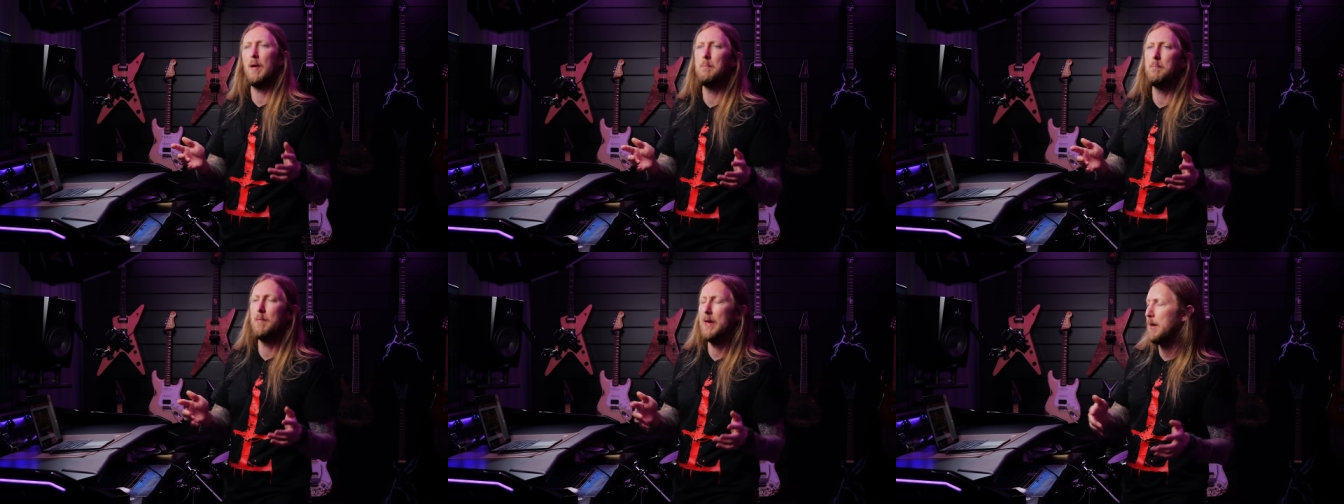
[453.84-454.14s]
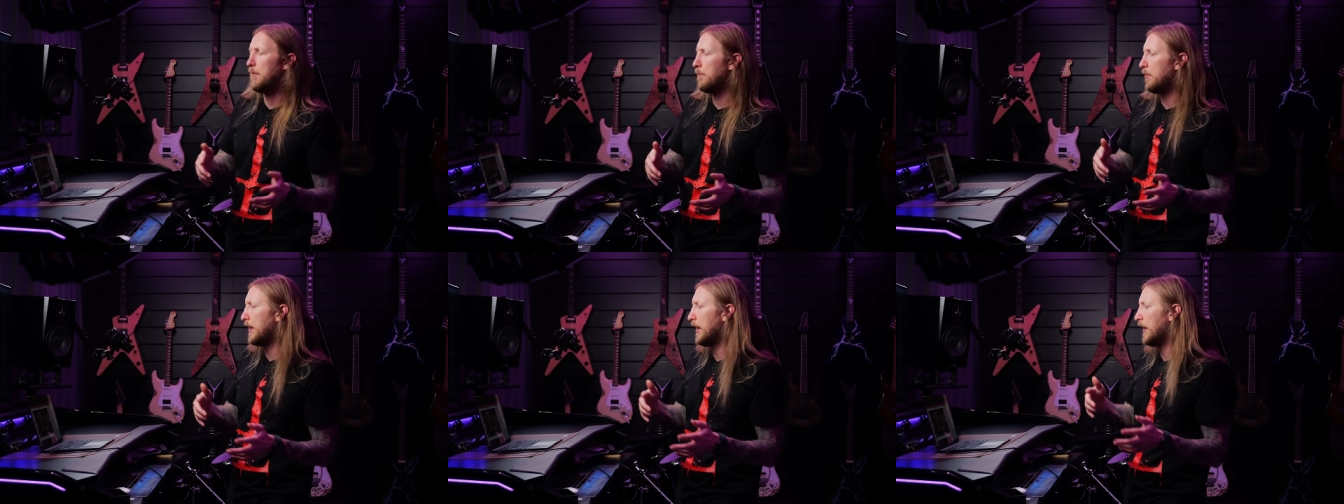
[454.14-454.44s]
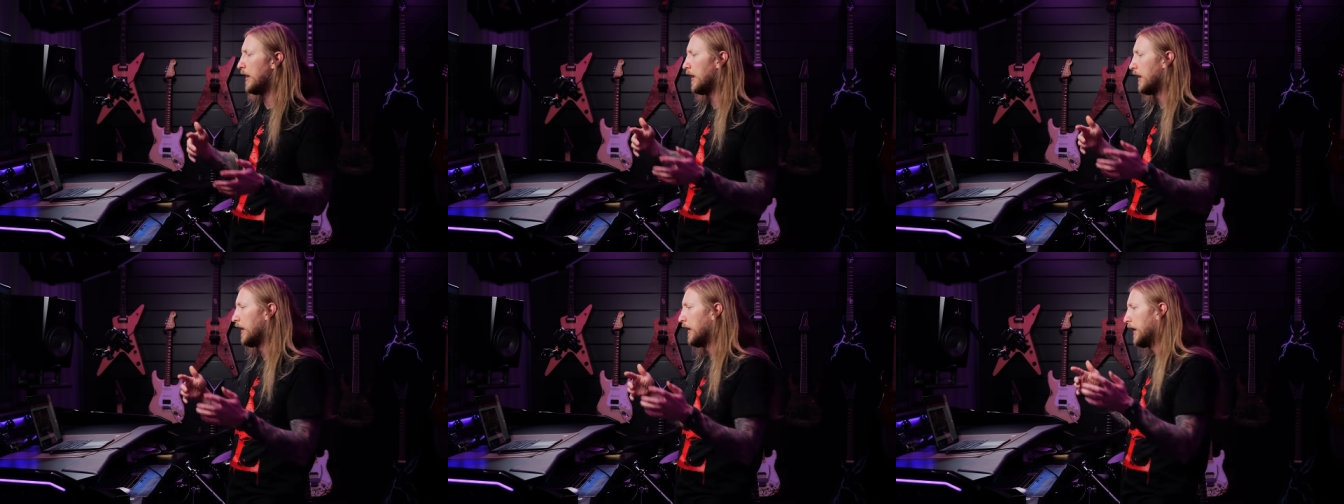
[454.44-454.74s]
and
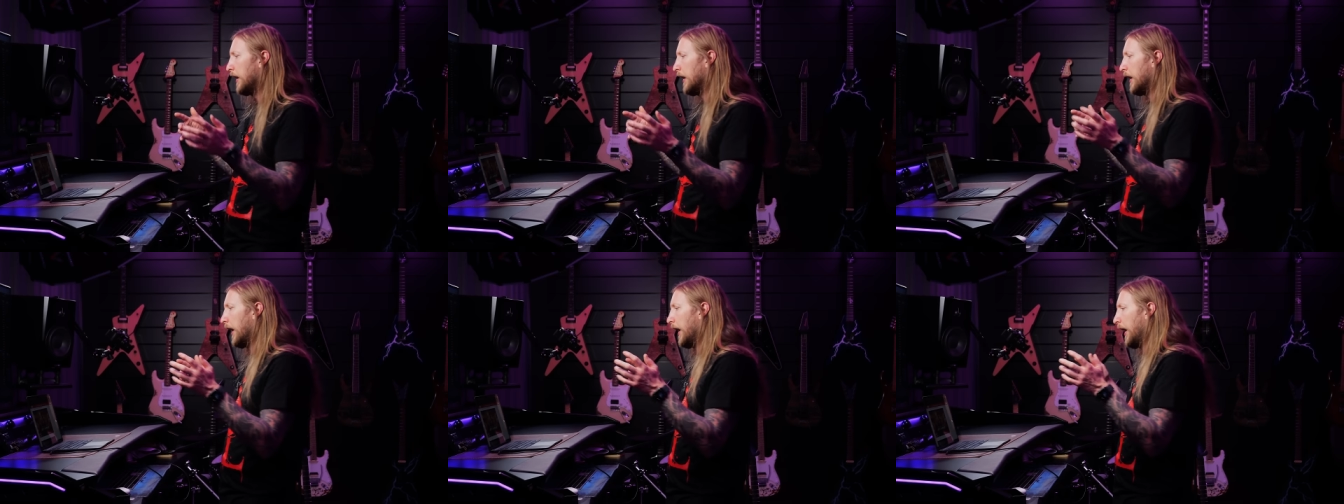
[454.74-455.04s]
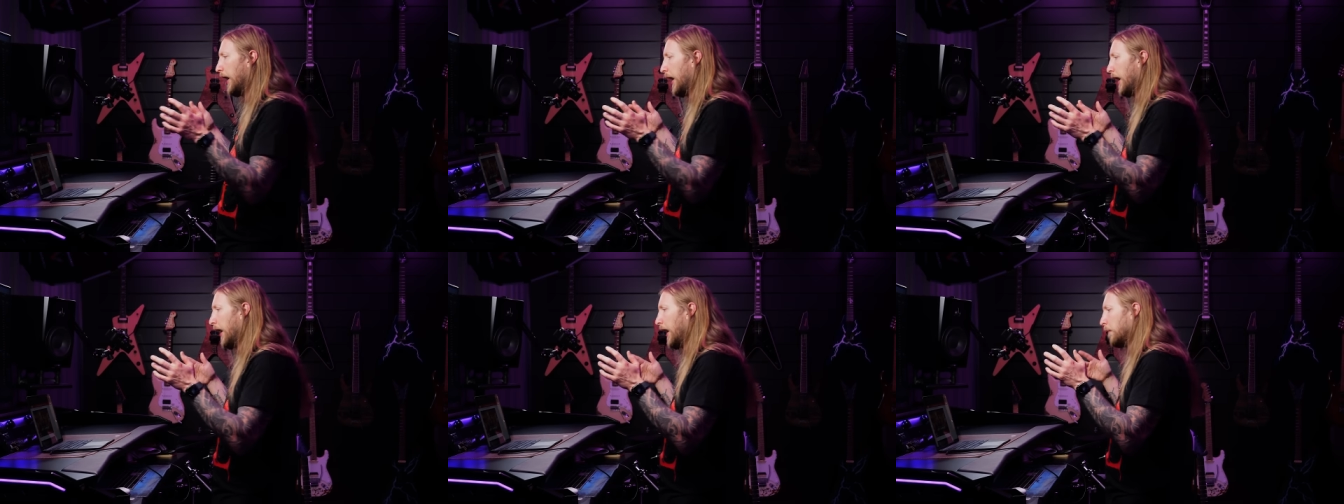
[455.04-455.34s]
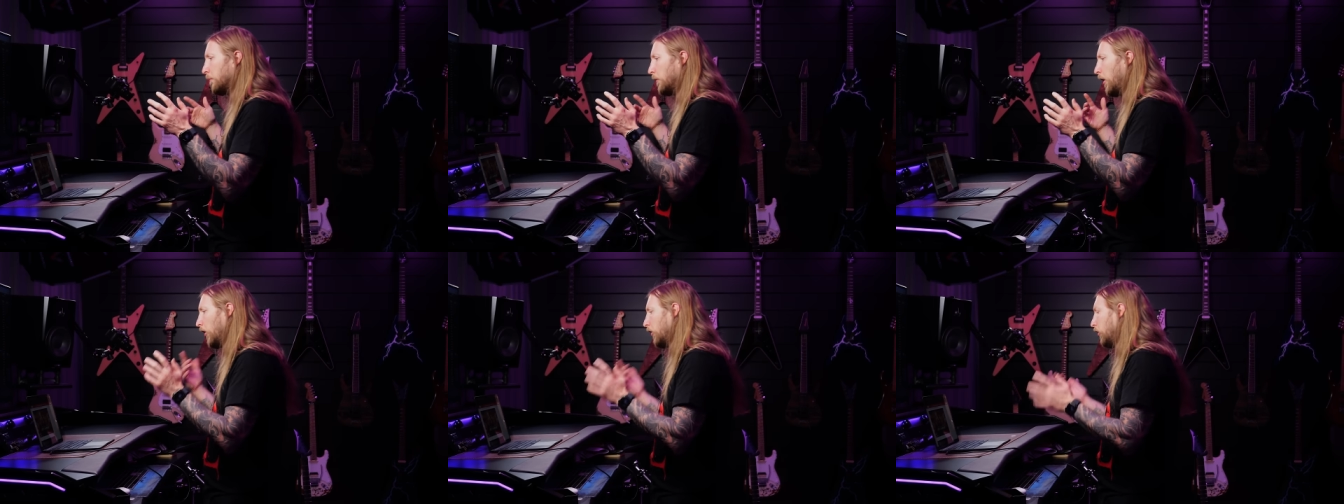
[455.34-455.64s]
maybe
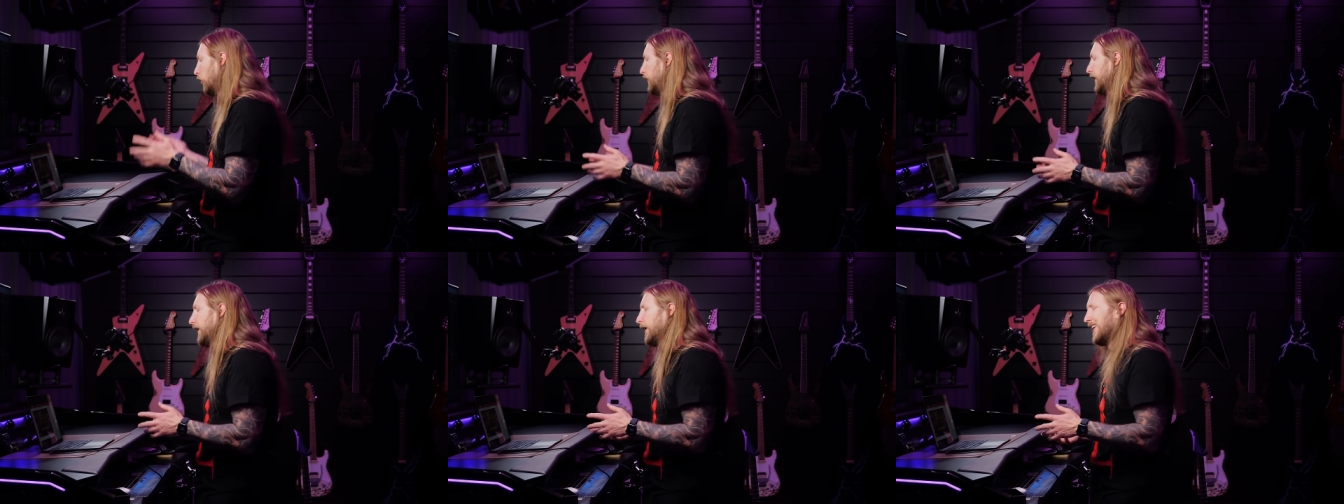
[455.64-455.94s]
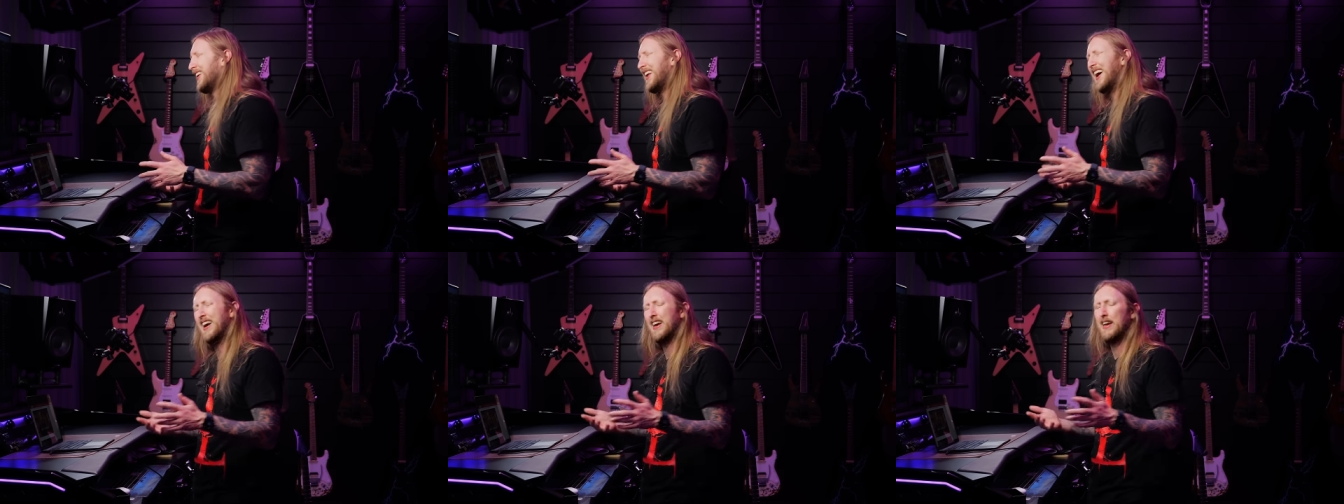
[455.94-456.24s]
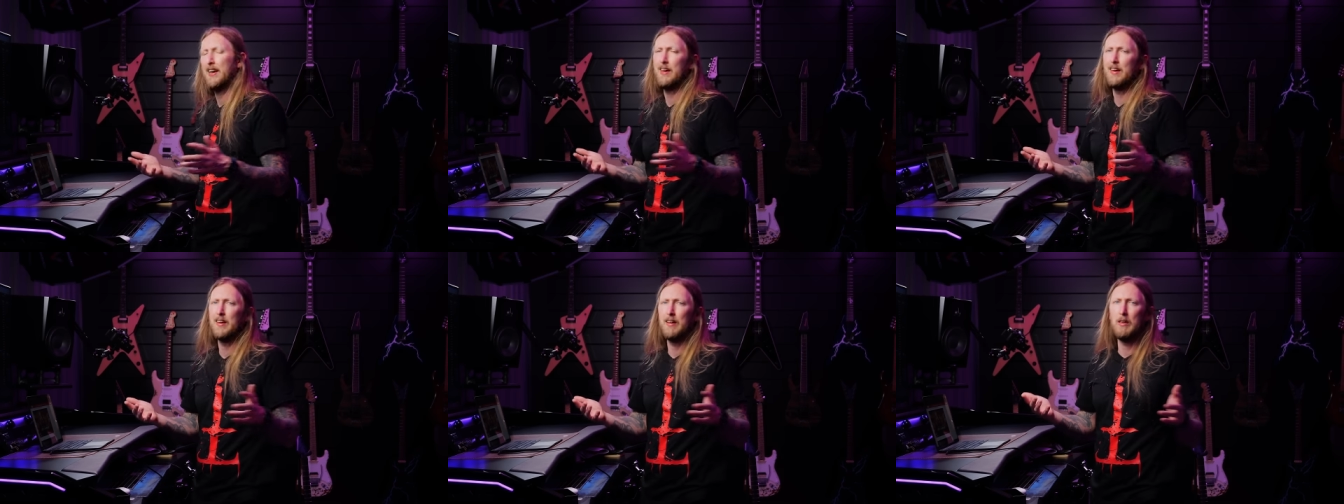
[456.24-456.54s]
Marco didn't
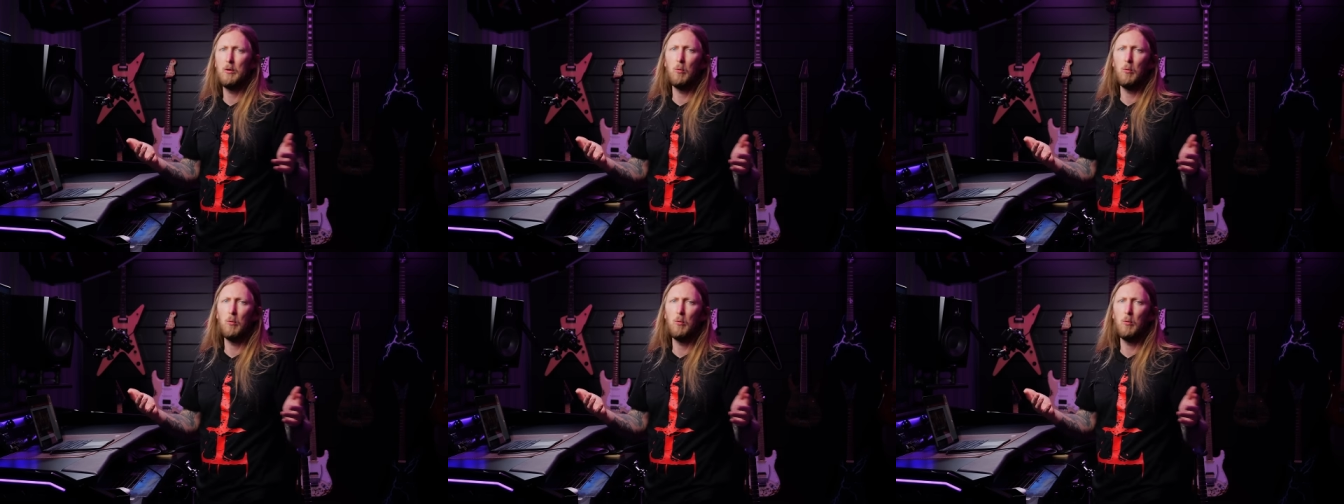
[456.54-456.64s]
like